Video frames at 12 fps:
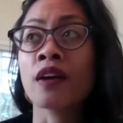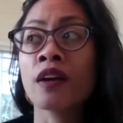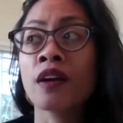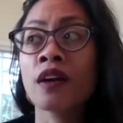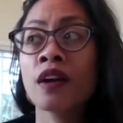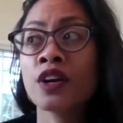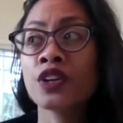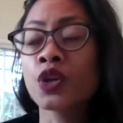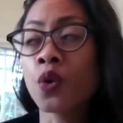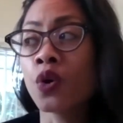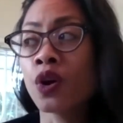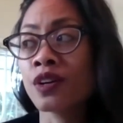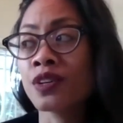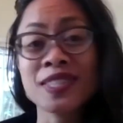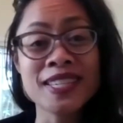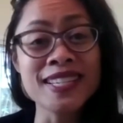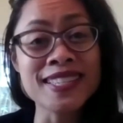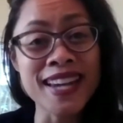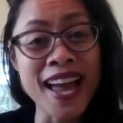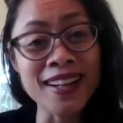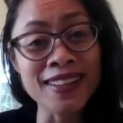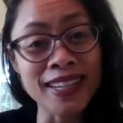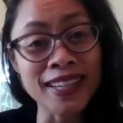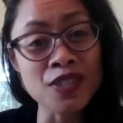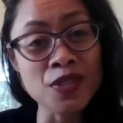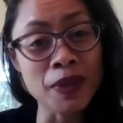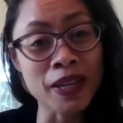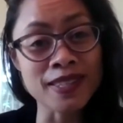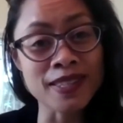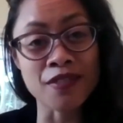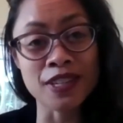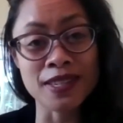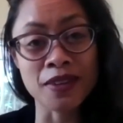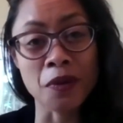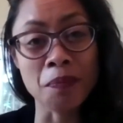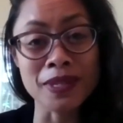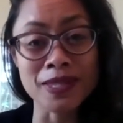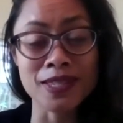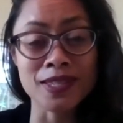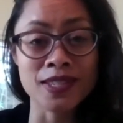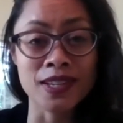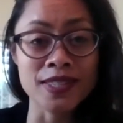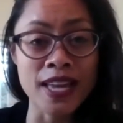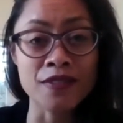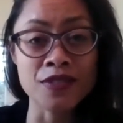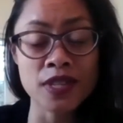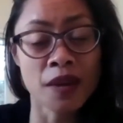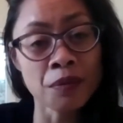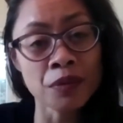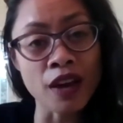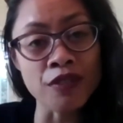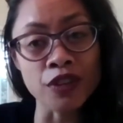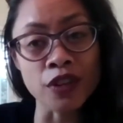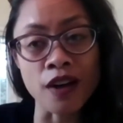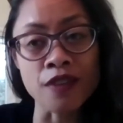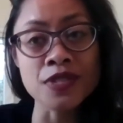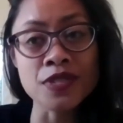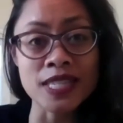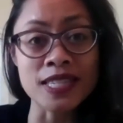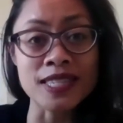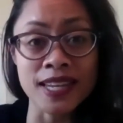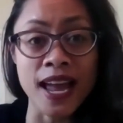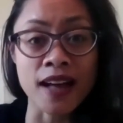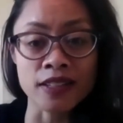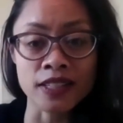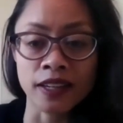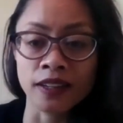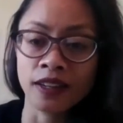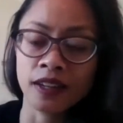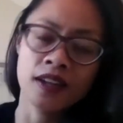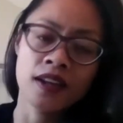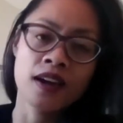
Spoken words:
your seasonality is, because every single business does have some level of seasonality.